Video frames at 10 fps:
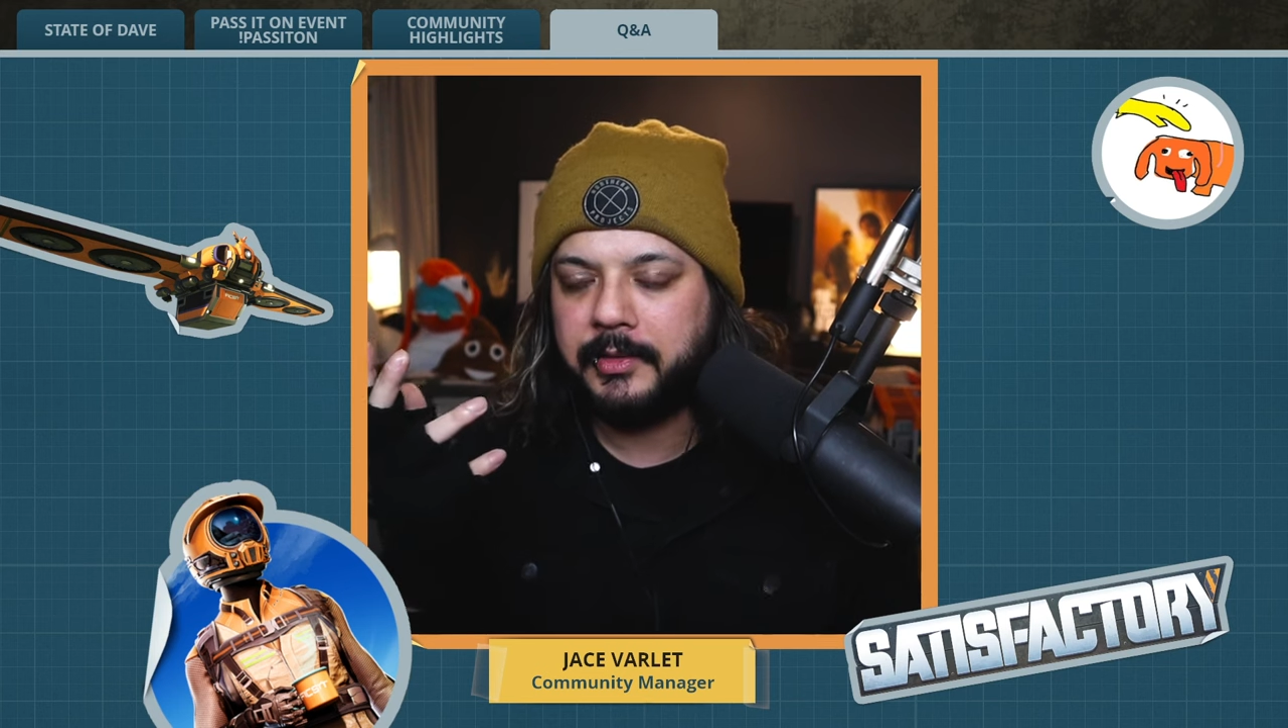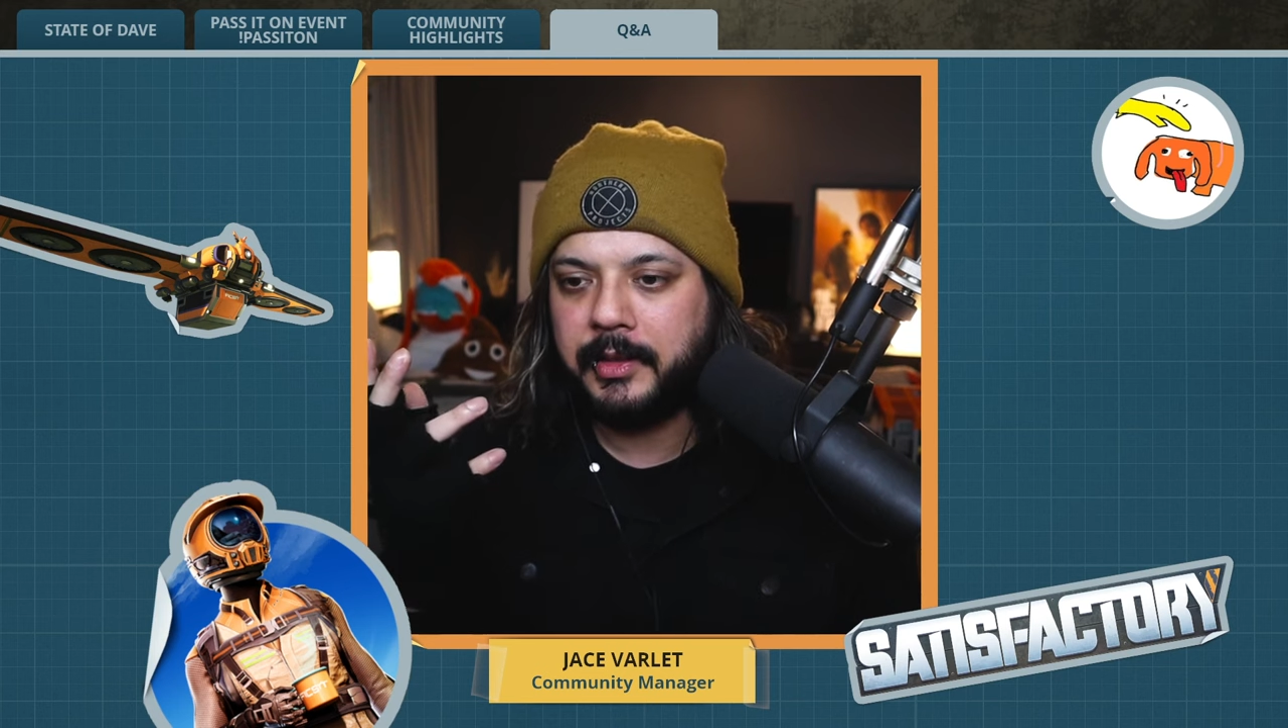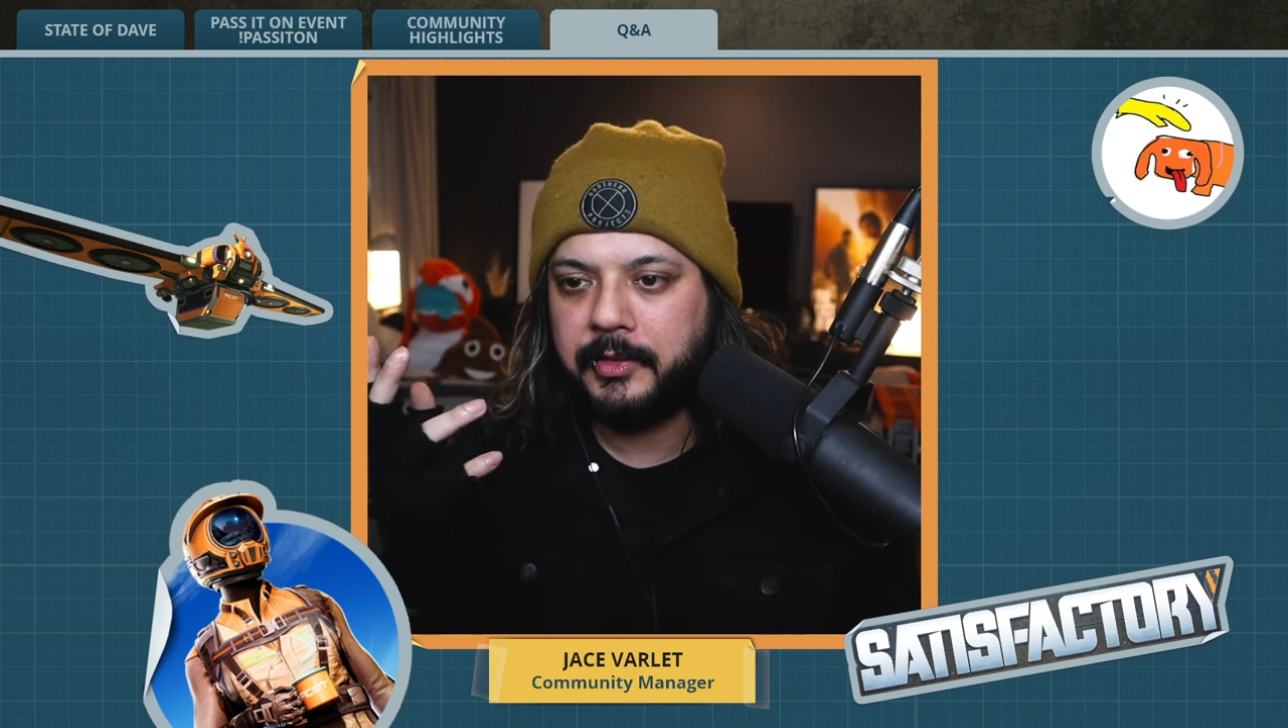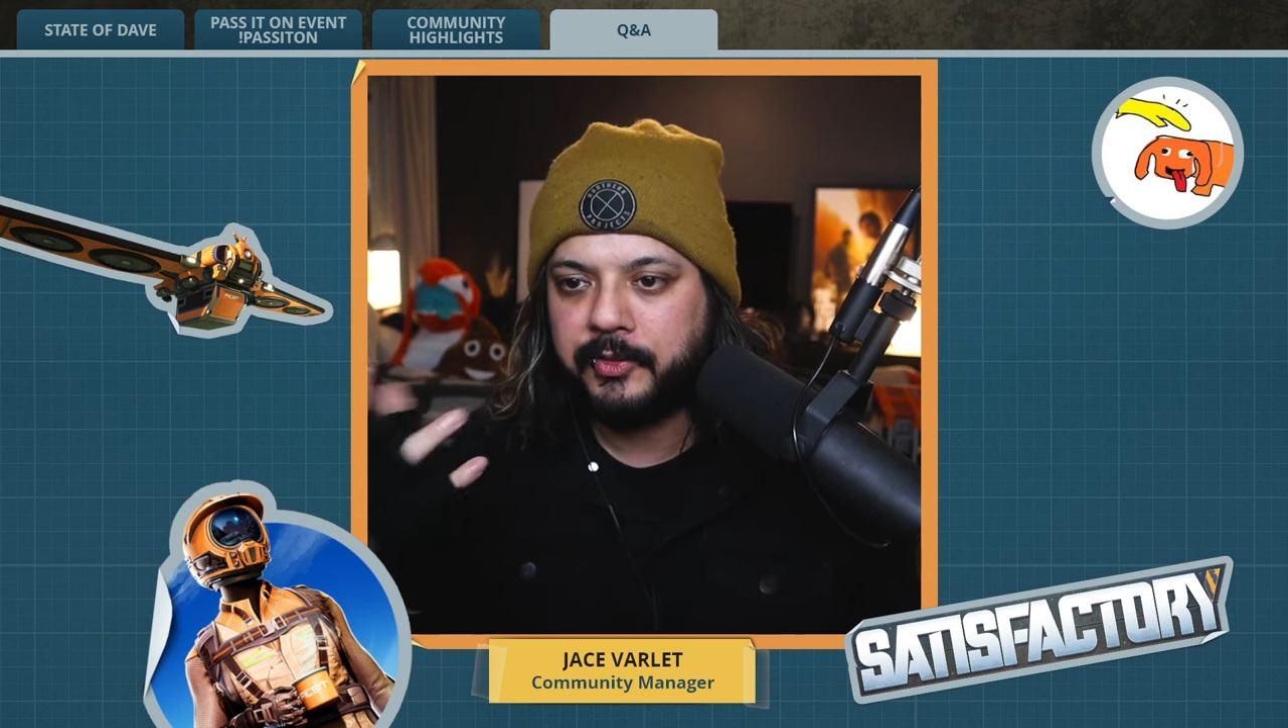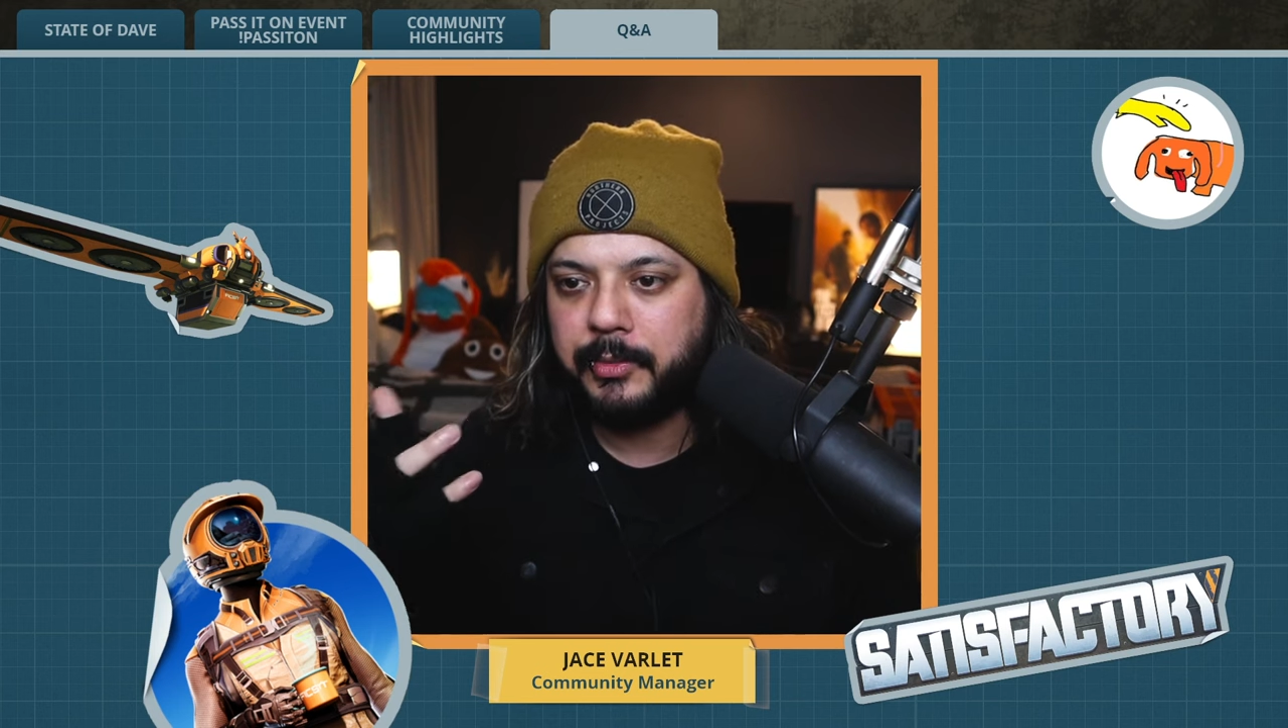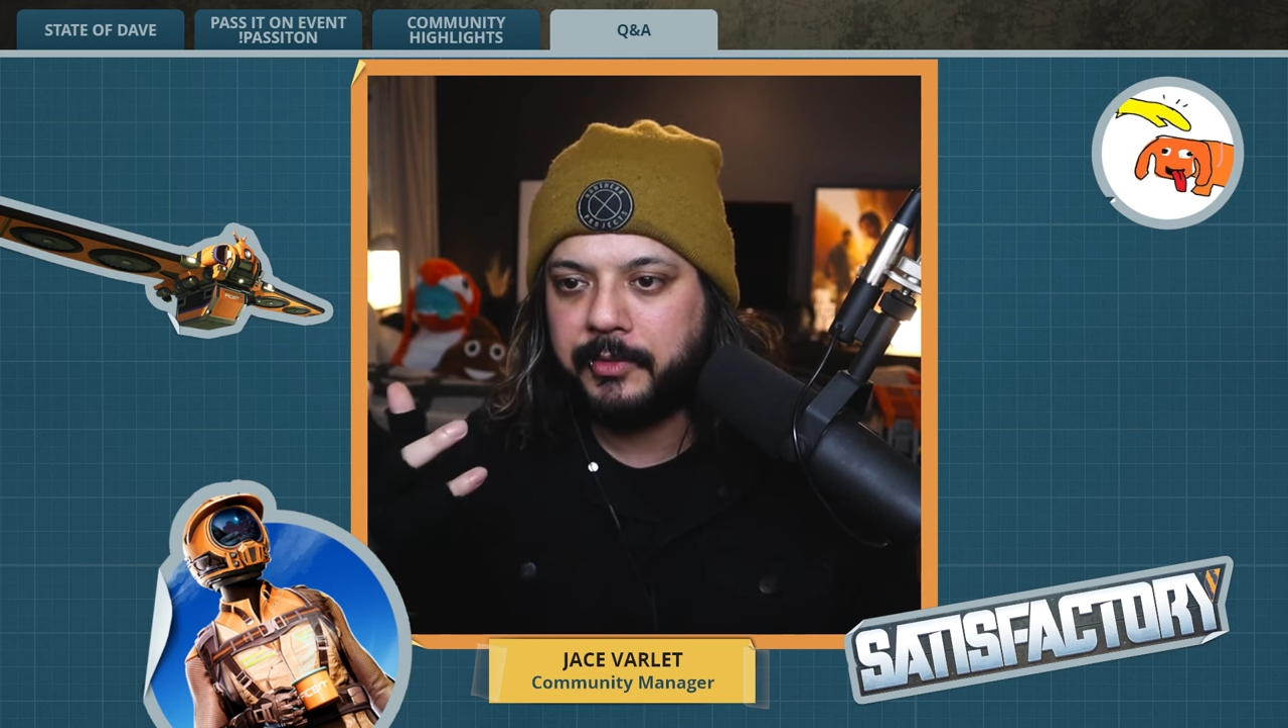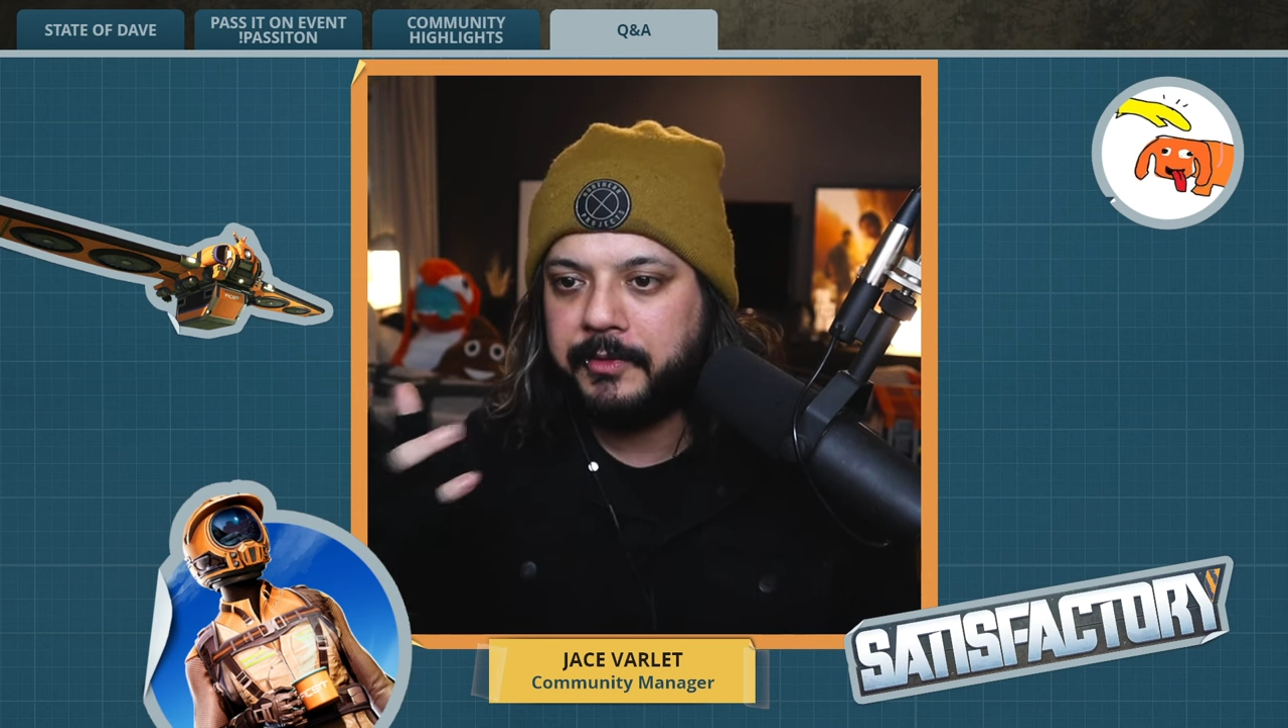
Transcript: the streamer